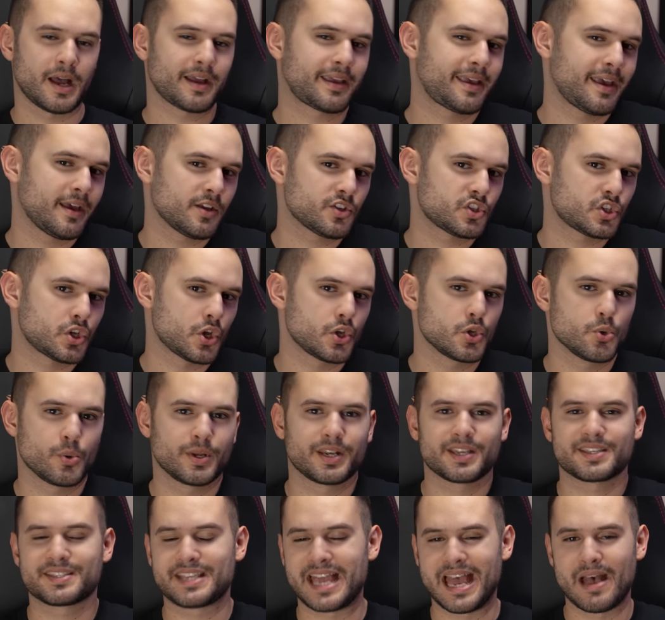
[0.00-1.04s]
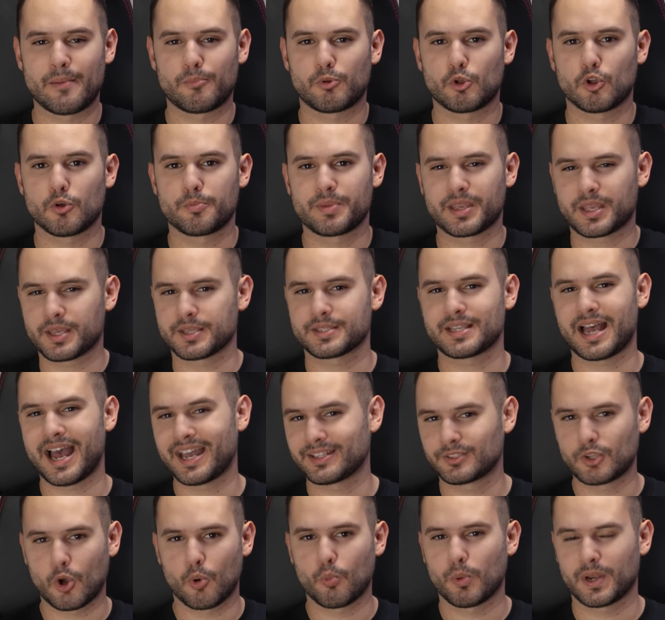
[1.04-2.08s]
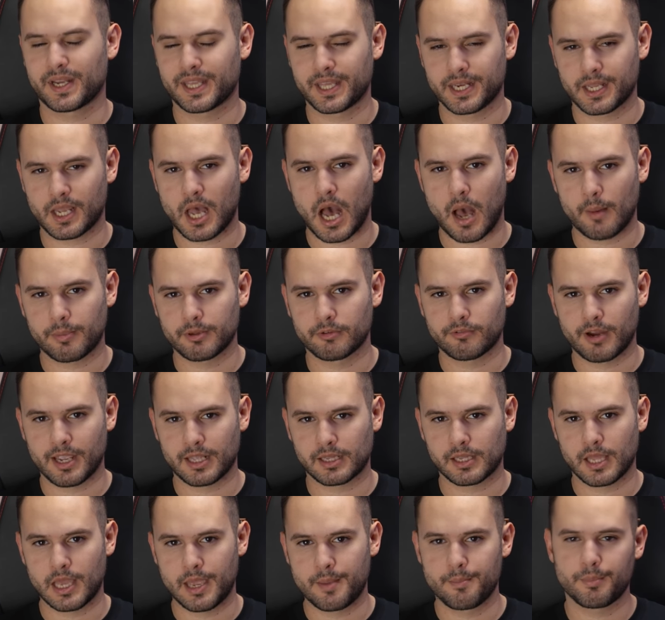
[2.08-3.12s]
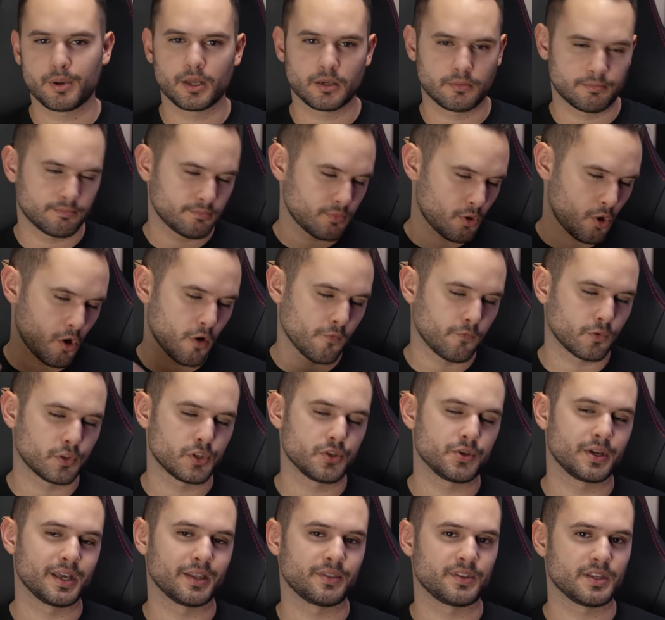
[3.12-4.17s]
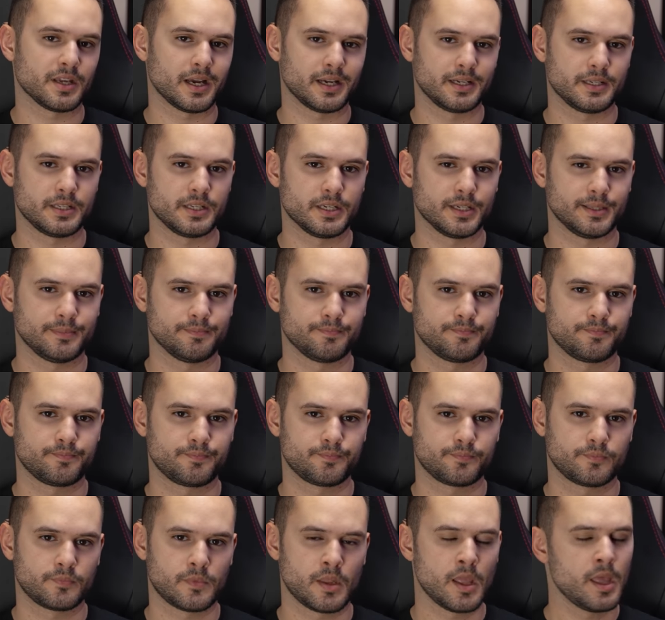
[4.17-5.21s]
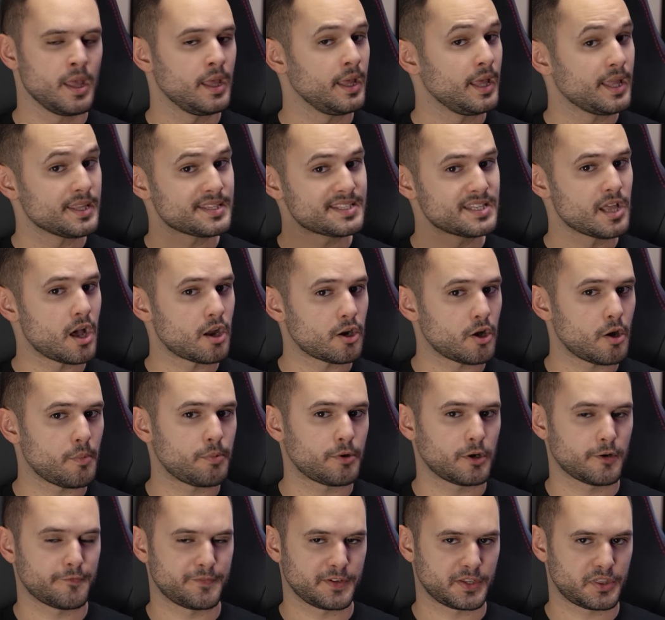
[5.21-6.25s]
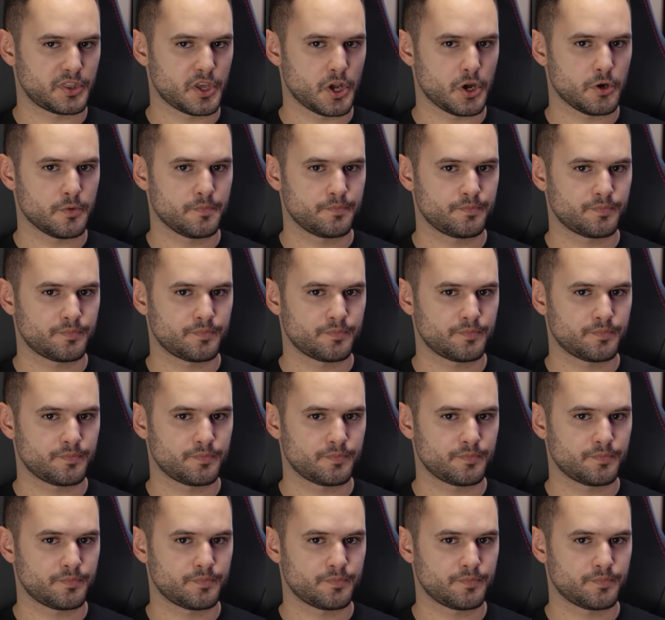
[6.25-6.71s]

I can't show you an example because I don't want to get a copyright claim, but hopefully you get the idea. It's not all perfect though.